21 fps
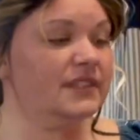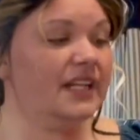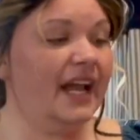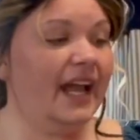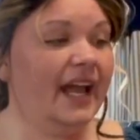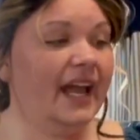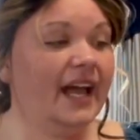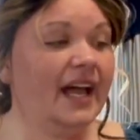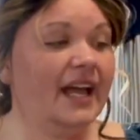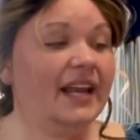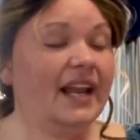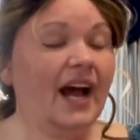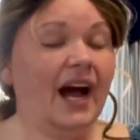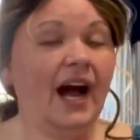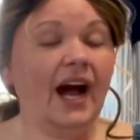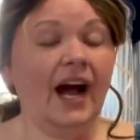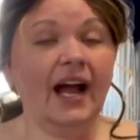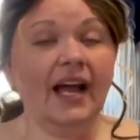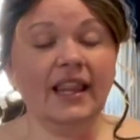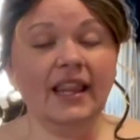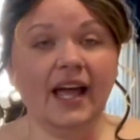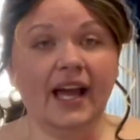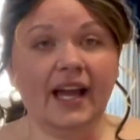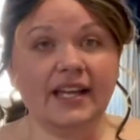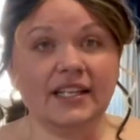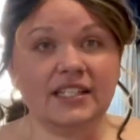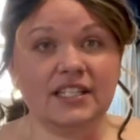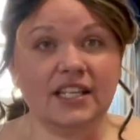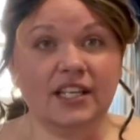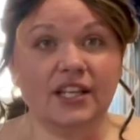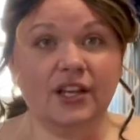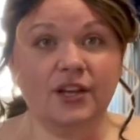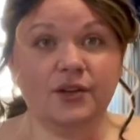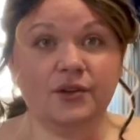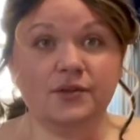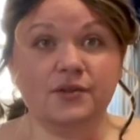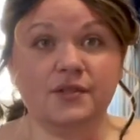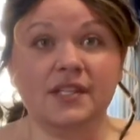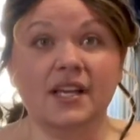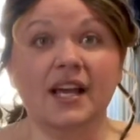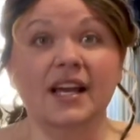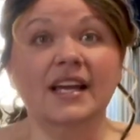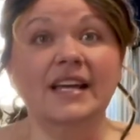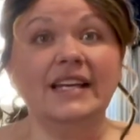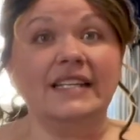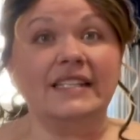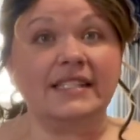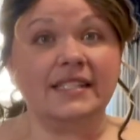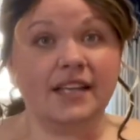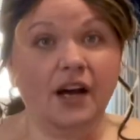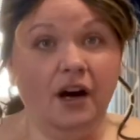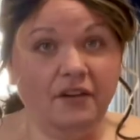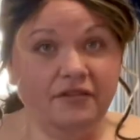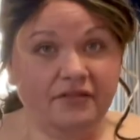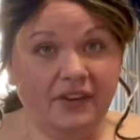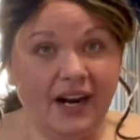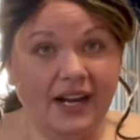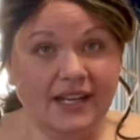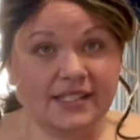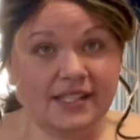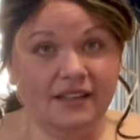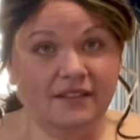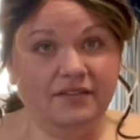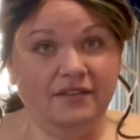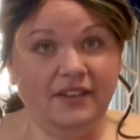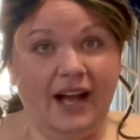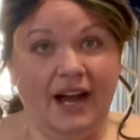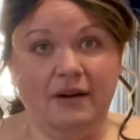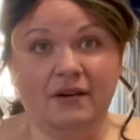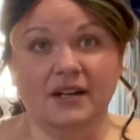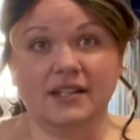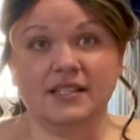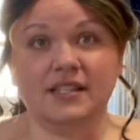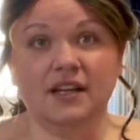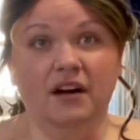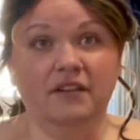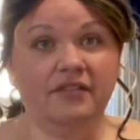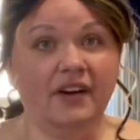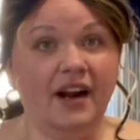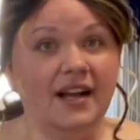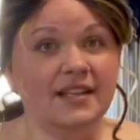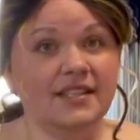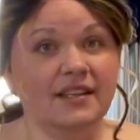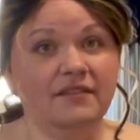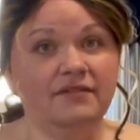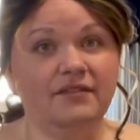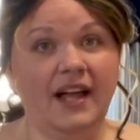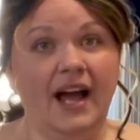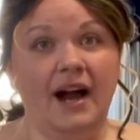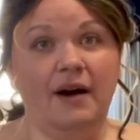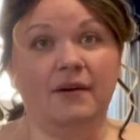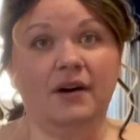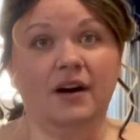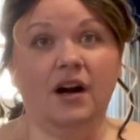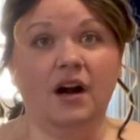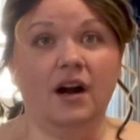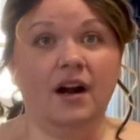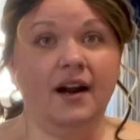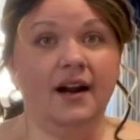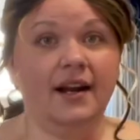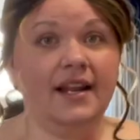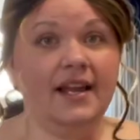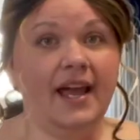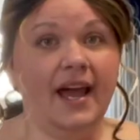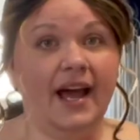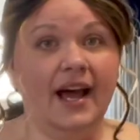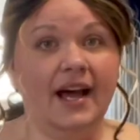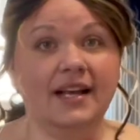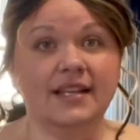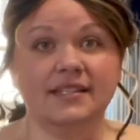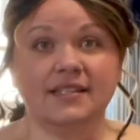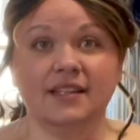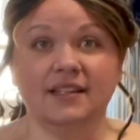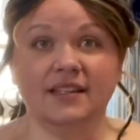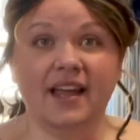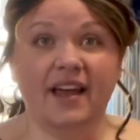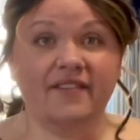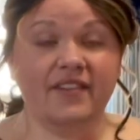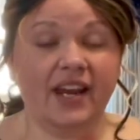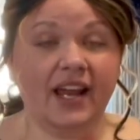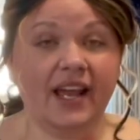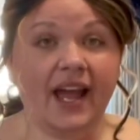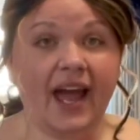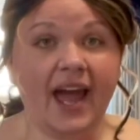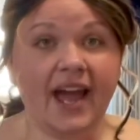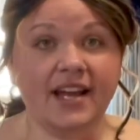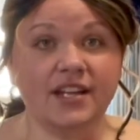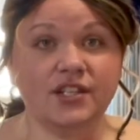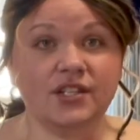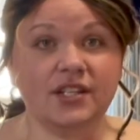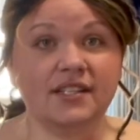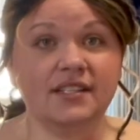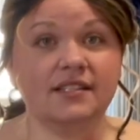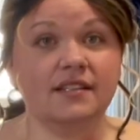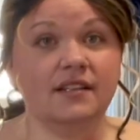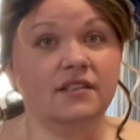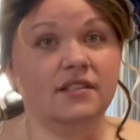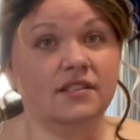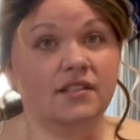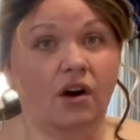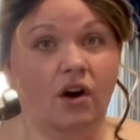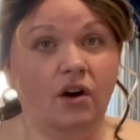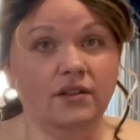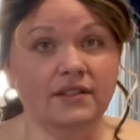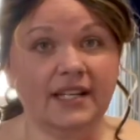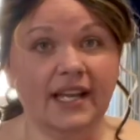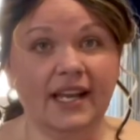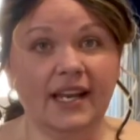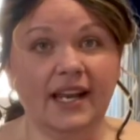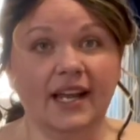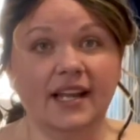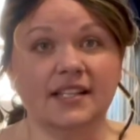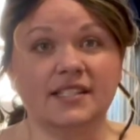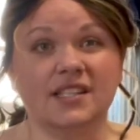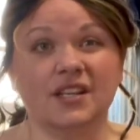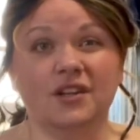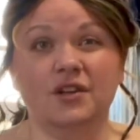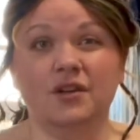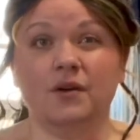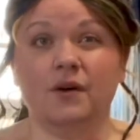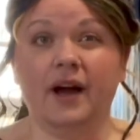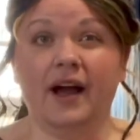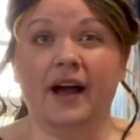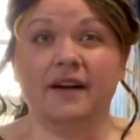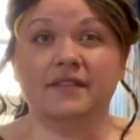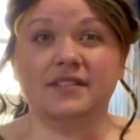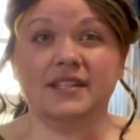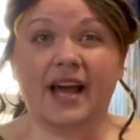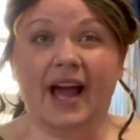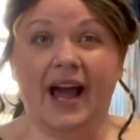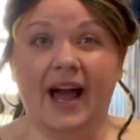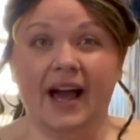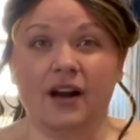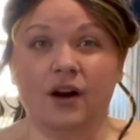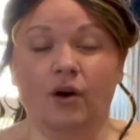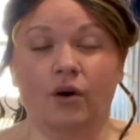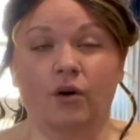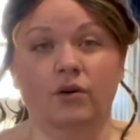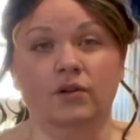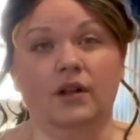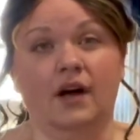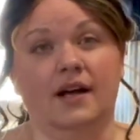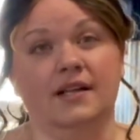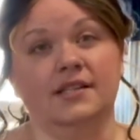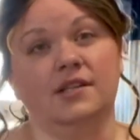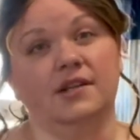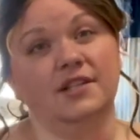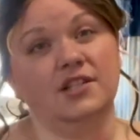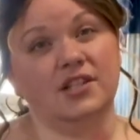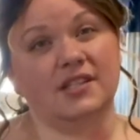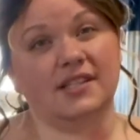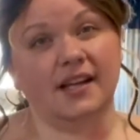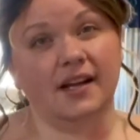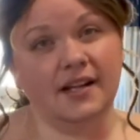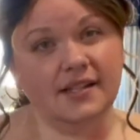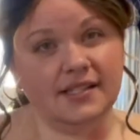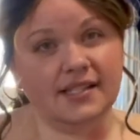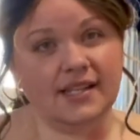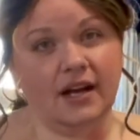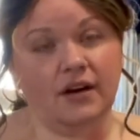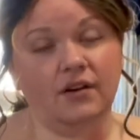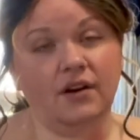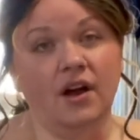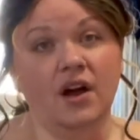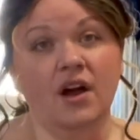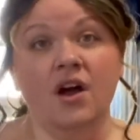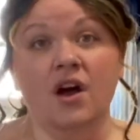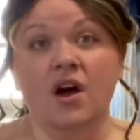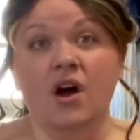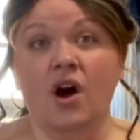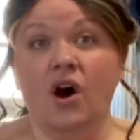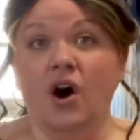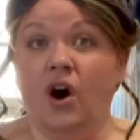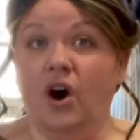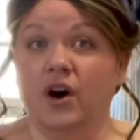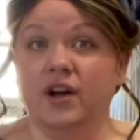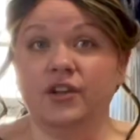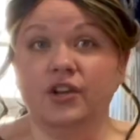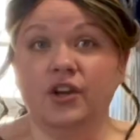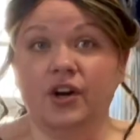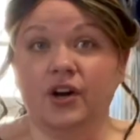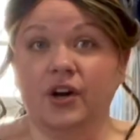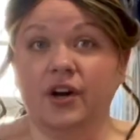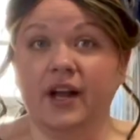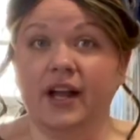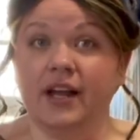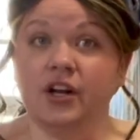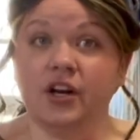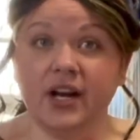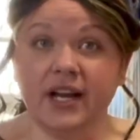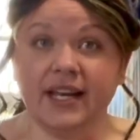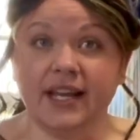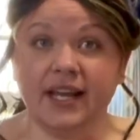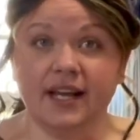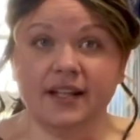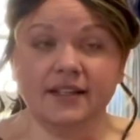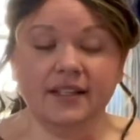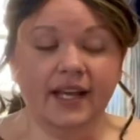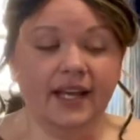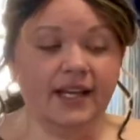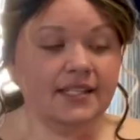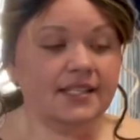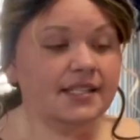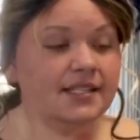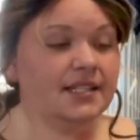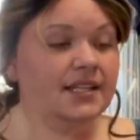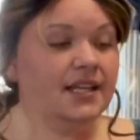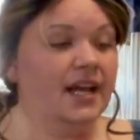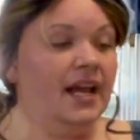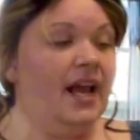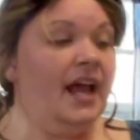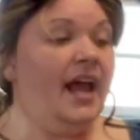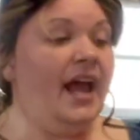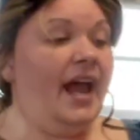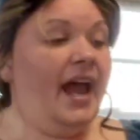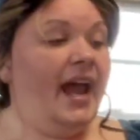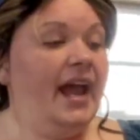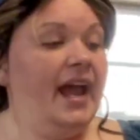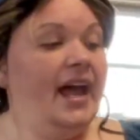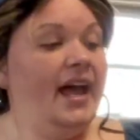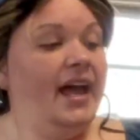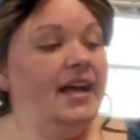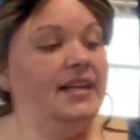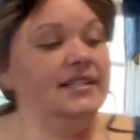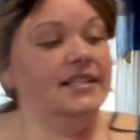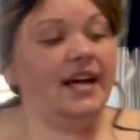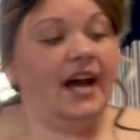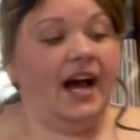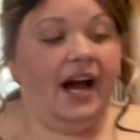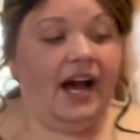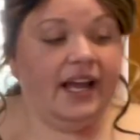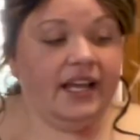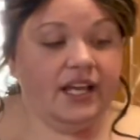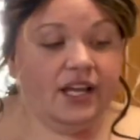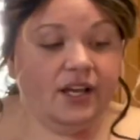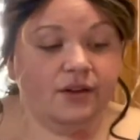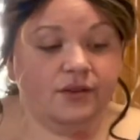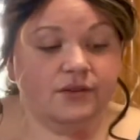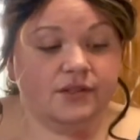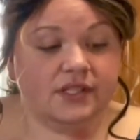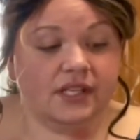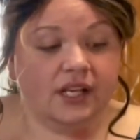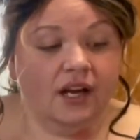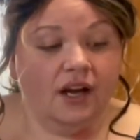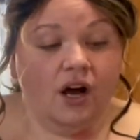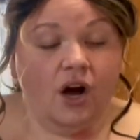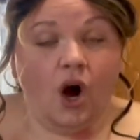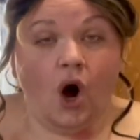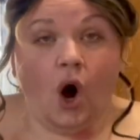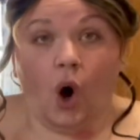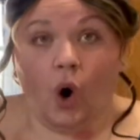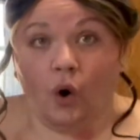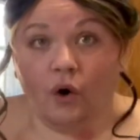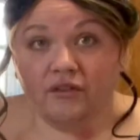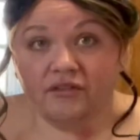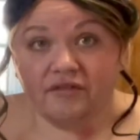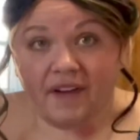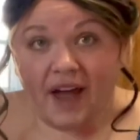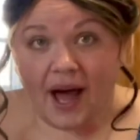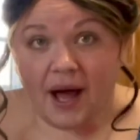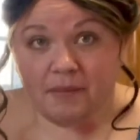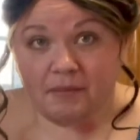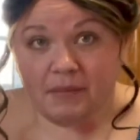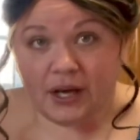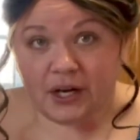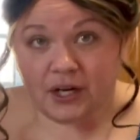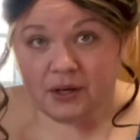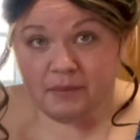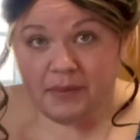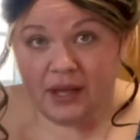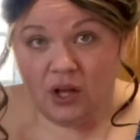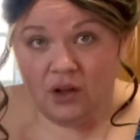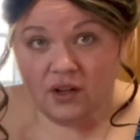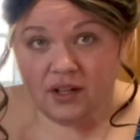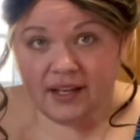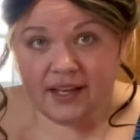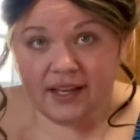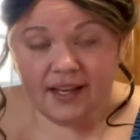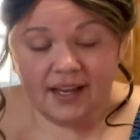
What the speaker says: And I like to use self-rising flour. Self-rising flour already has the leavening agents and salt in it, so you don't have to add a whole lot. So it just cuts down on your ingredient list. And I use whole fat buttermilk,